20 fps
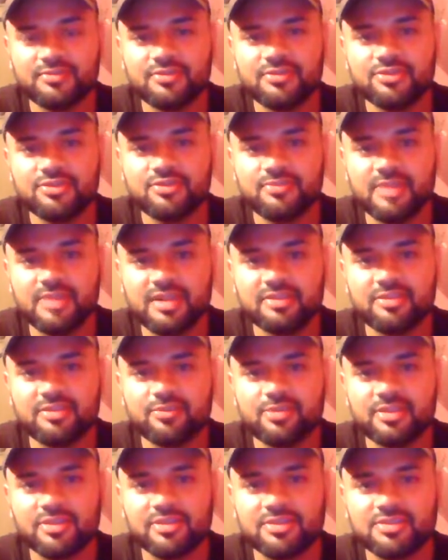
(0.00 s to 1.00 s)
to make the
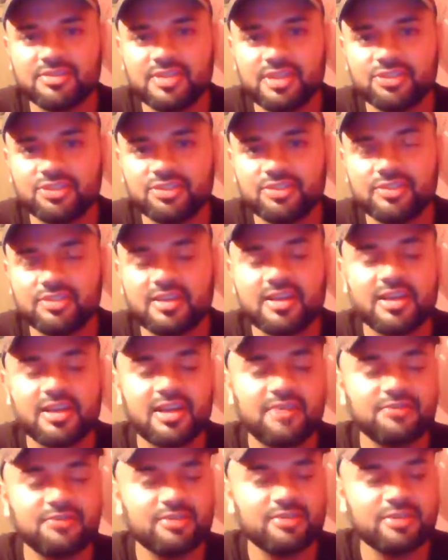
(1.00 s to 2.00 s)
realization that I
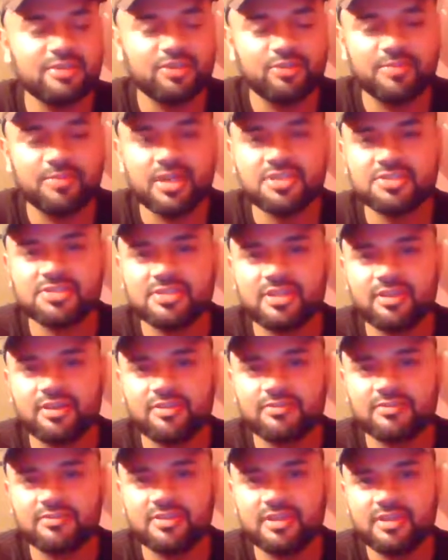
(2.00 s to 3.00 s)
have to heal myself.